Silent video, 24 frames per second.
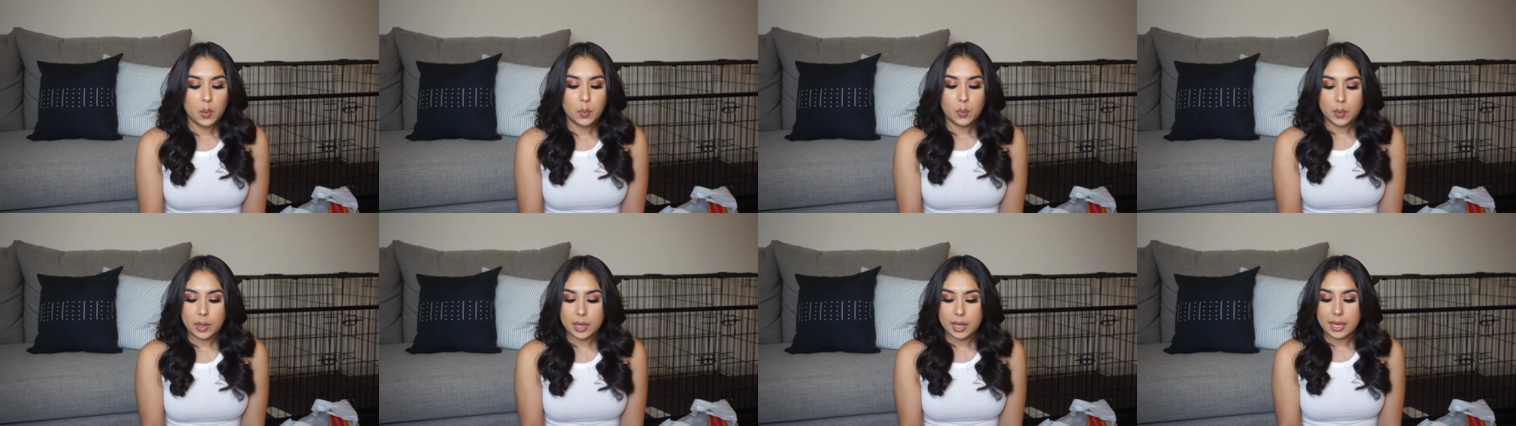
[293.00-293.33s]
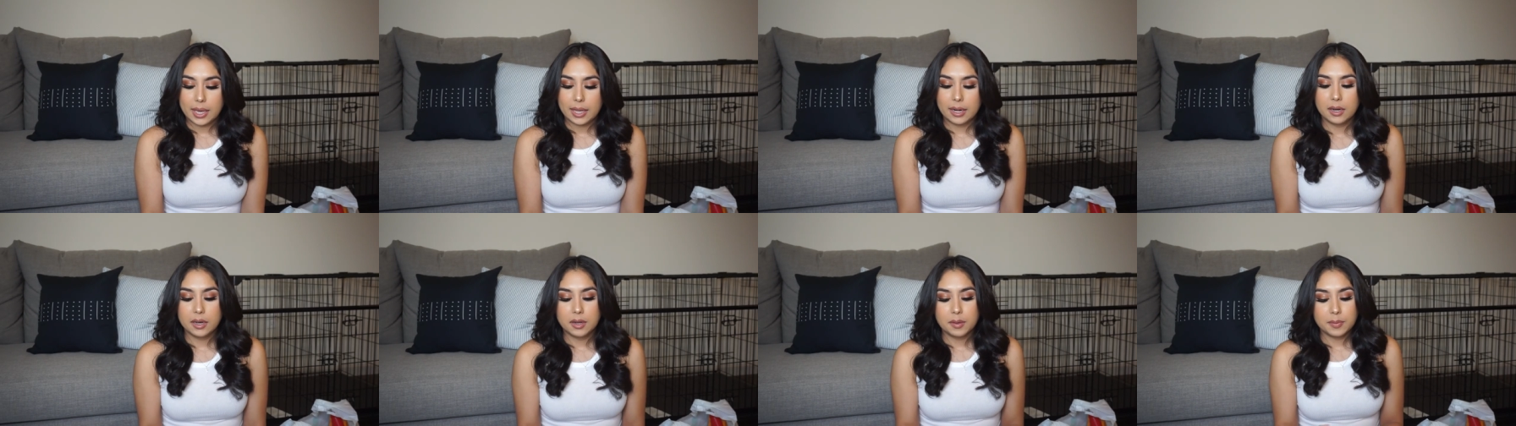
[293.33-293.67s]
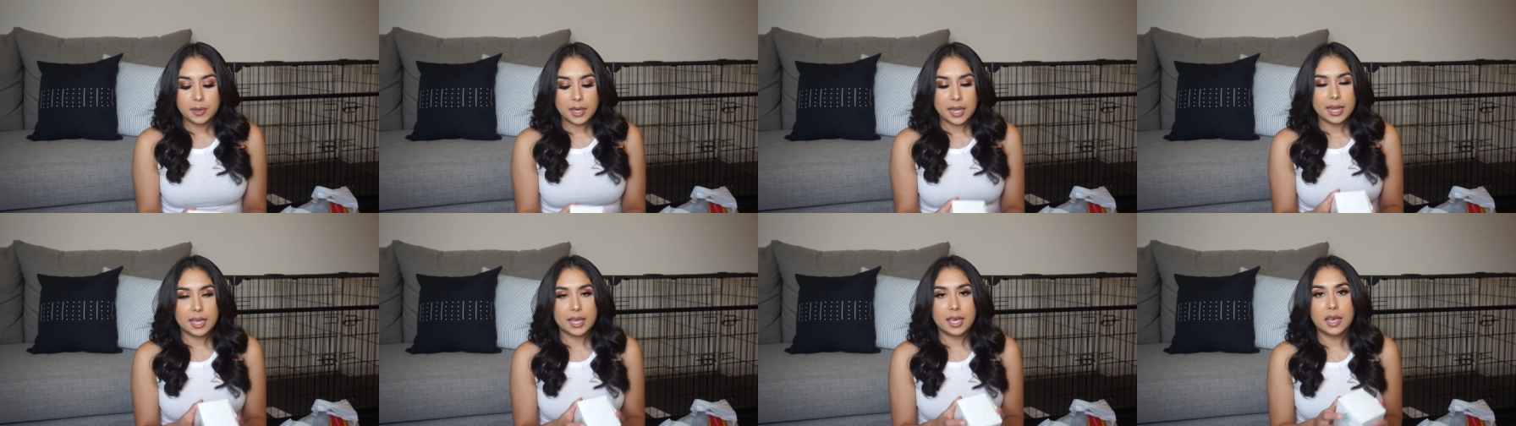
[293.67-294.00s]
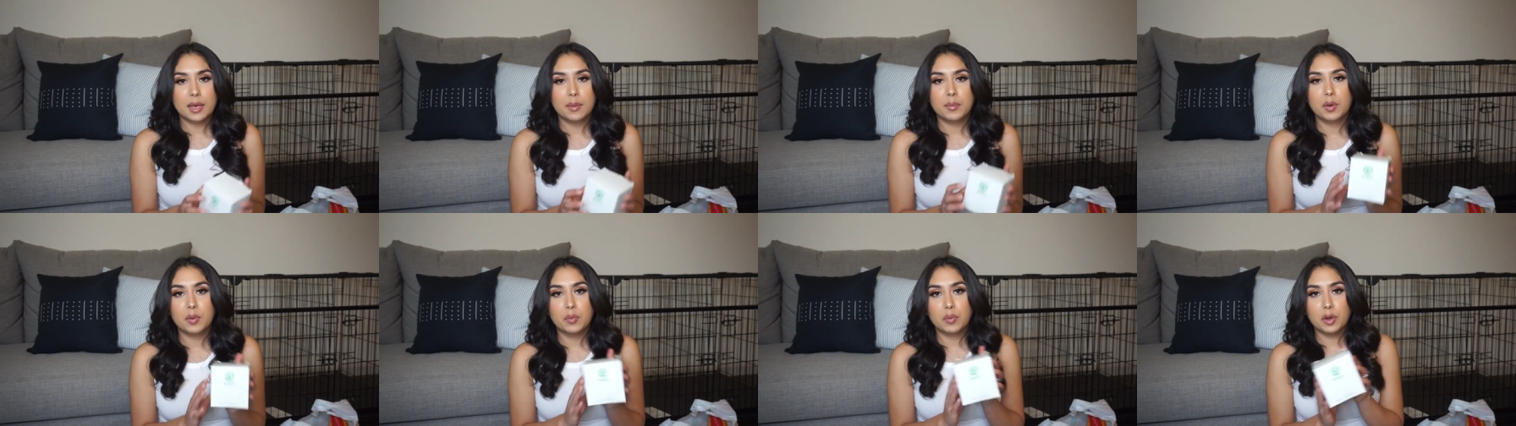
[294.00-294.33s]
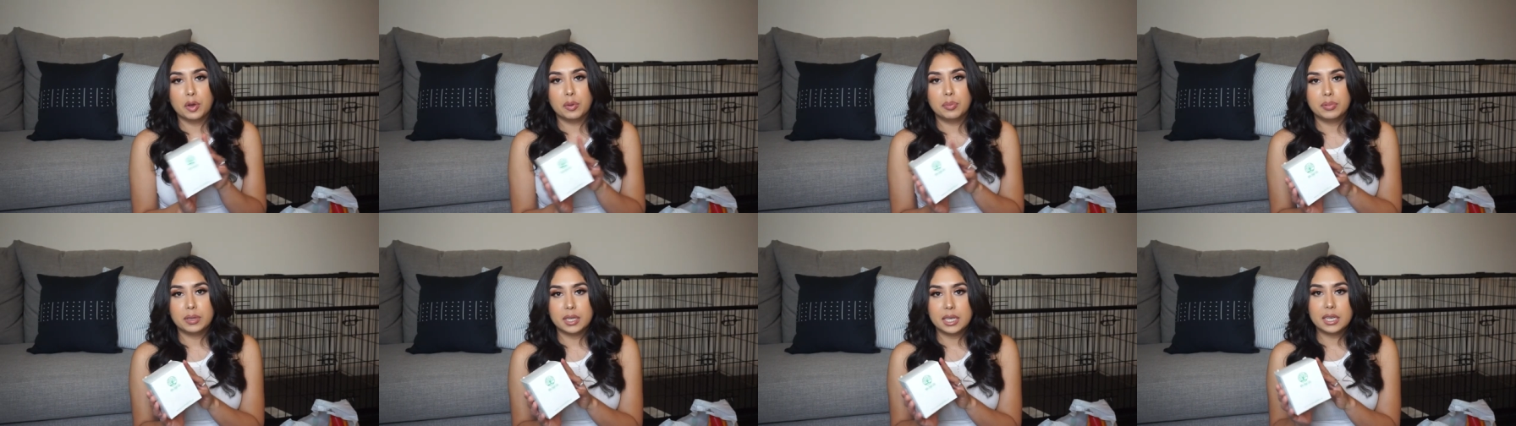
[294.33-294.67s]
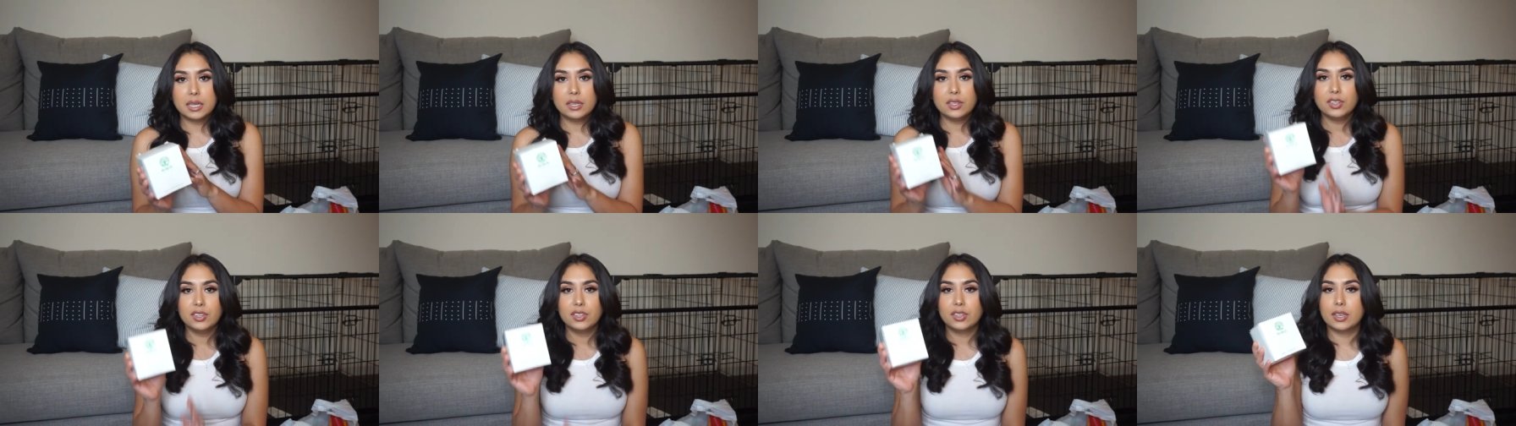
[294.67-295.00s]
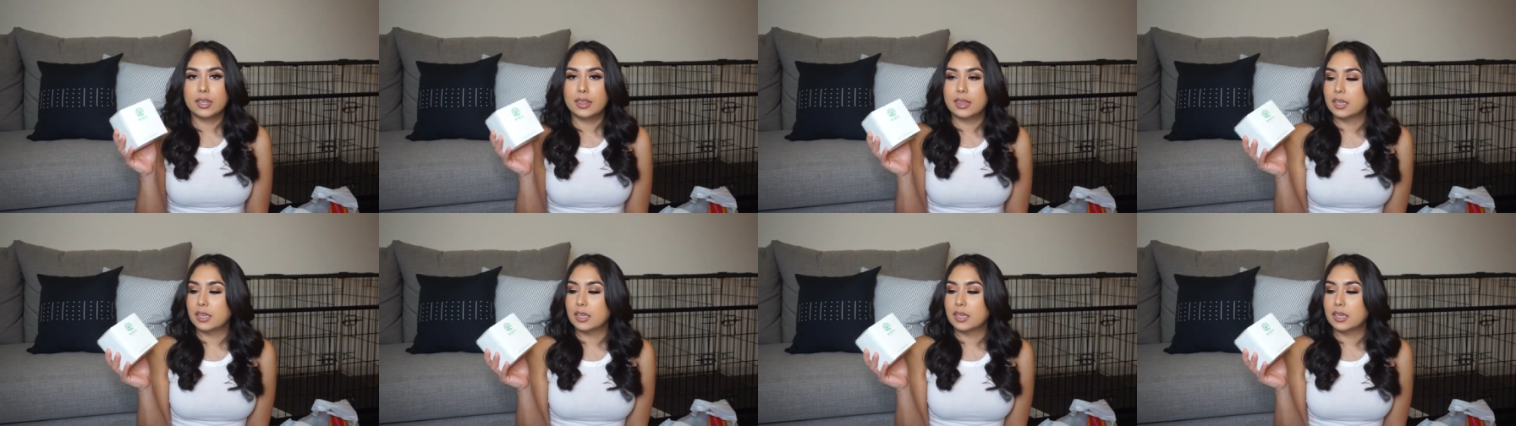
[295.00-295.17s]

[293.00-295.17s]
We ended up getting him a rope leash.